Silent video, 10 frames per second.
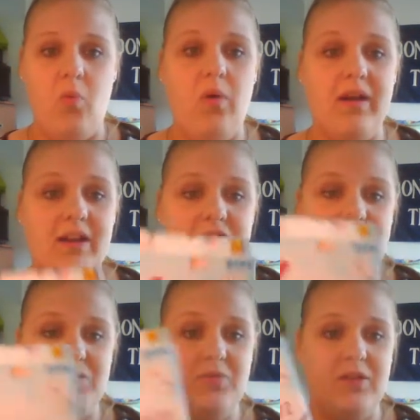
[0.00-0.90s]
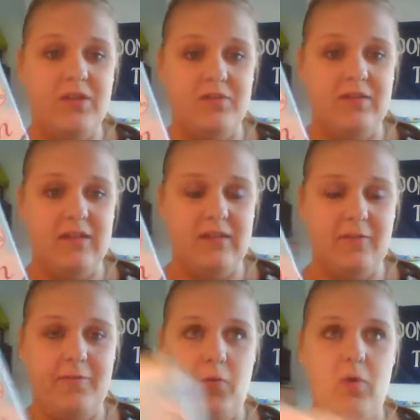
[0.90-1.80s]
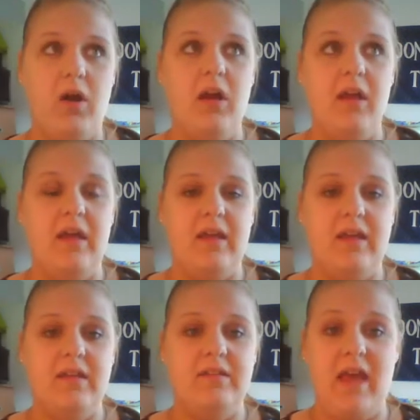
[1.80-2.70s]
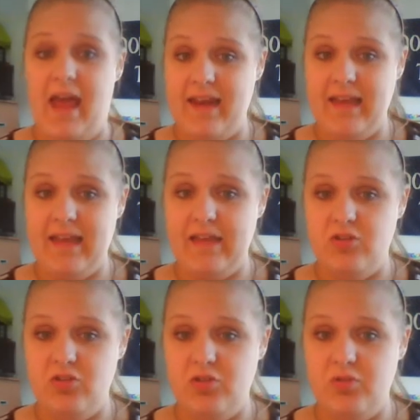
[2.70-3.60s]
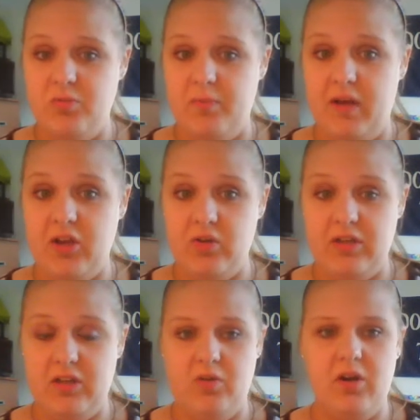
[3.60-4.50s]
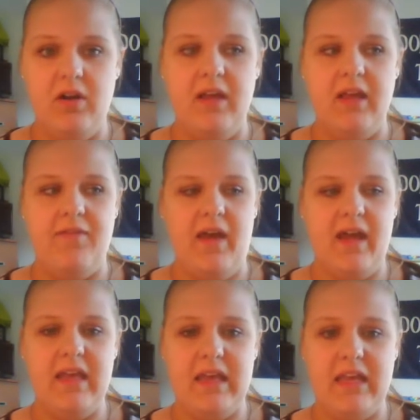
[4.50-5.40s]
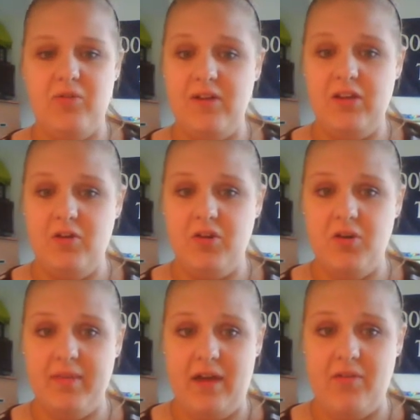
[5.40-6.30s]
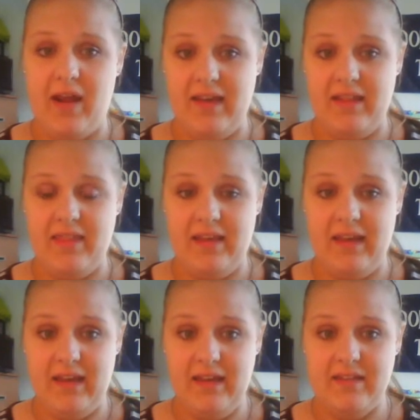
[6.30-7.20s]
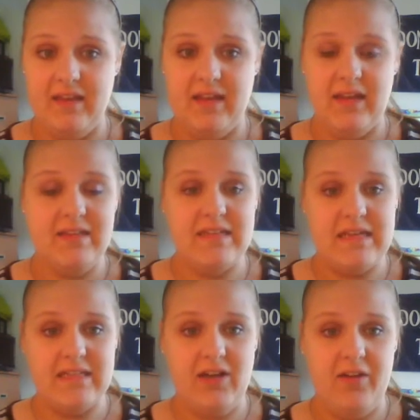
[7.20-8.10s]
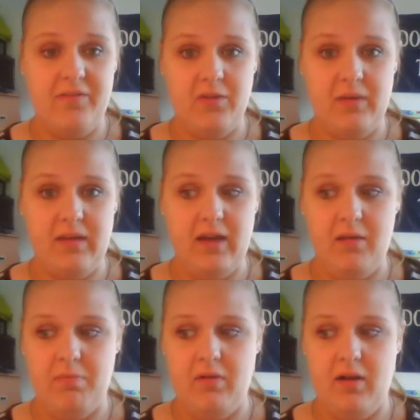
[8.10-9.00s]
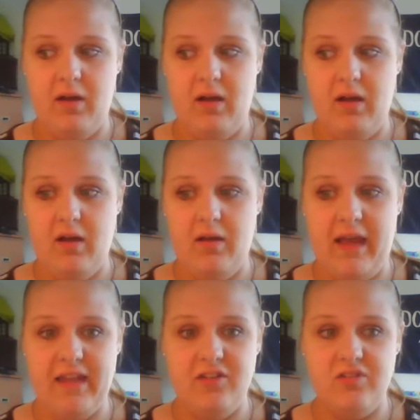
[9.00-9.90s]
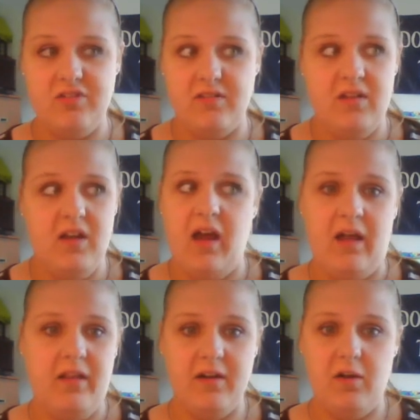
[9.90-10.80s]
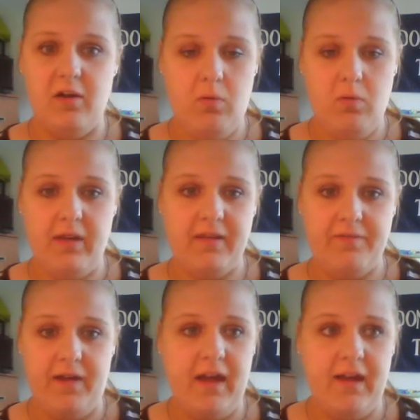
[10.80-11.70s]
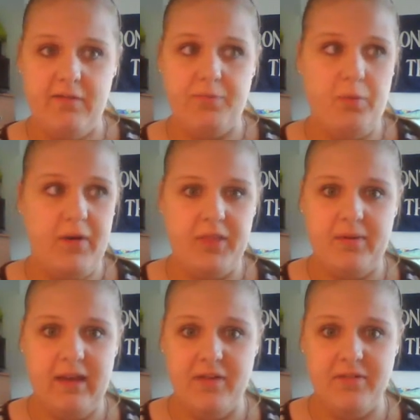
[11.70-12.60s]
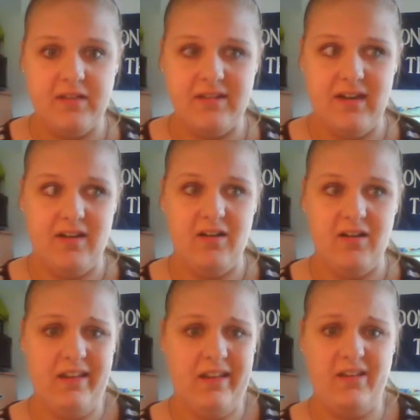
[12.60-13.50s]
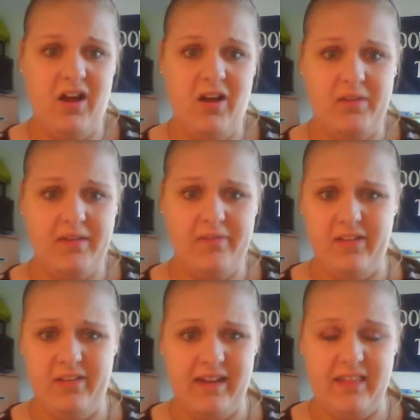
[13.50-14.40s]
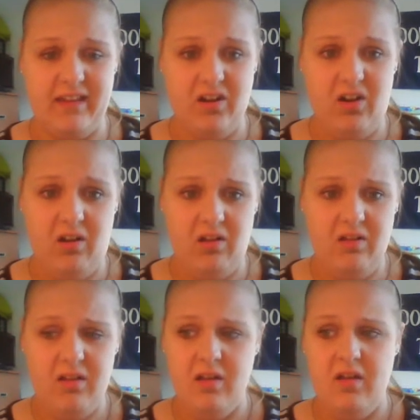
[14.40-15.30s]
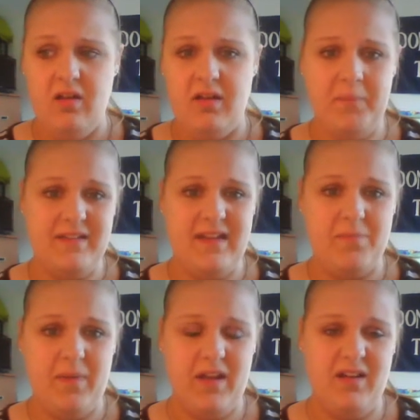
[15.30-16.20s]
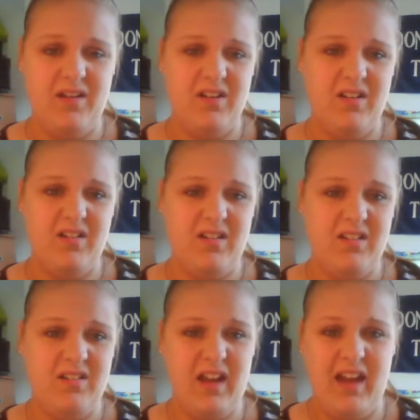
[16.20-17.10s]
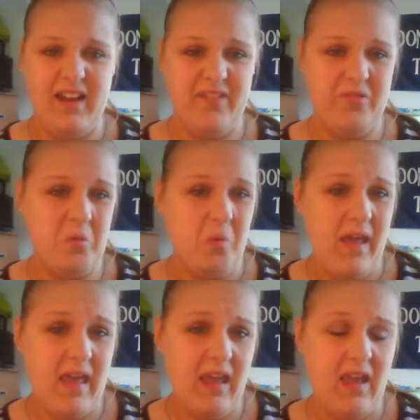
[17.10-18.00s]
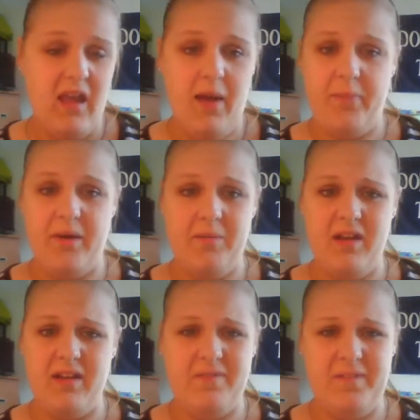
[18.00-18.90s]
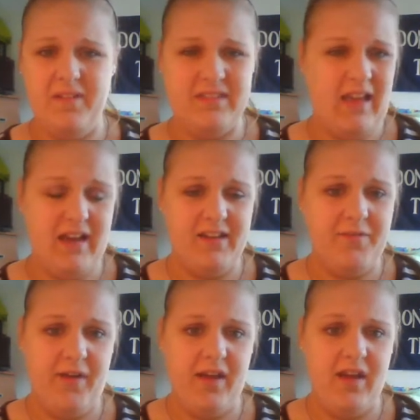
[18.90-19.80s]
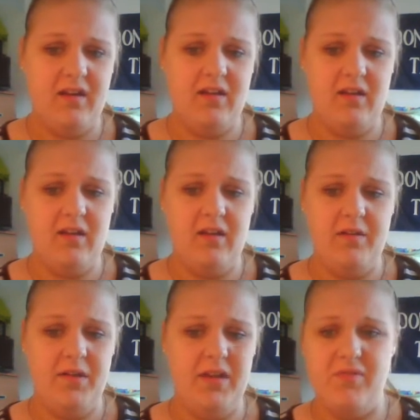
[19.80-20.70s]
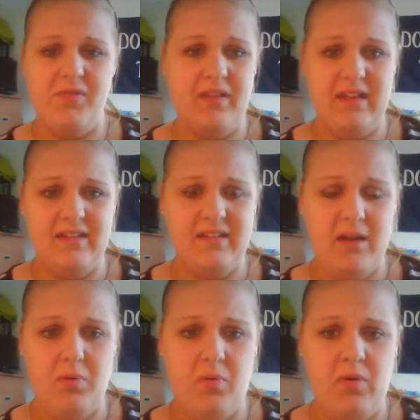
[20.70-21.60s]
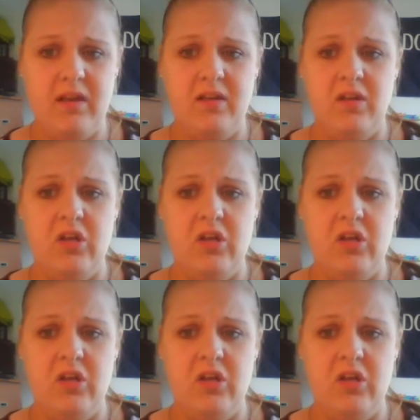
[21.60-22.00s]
What I do use this for is adding into my Greek yogurt. If I eat Greek yogurt without anything in it, it does not fill me up. I'll eat a whole like 5.3 ounce container and like not really feel anything at all. It might take my hunger kind of away, but I'm not going to feel satisfied. It never really hits that point.